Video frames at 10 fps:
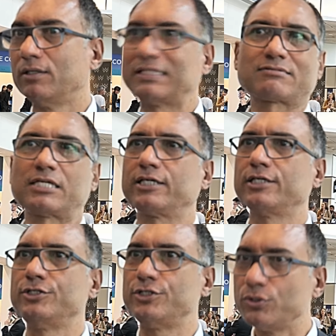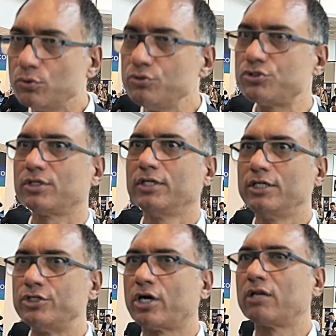That's like a huge
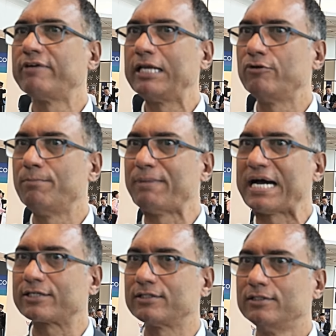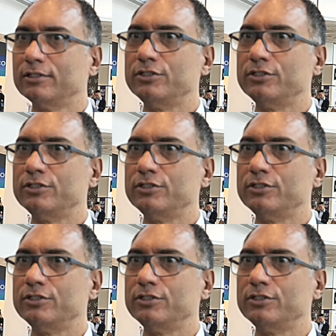dollar value impact.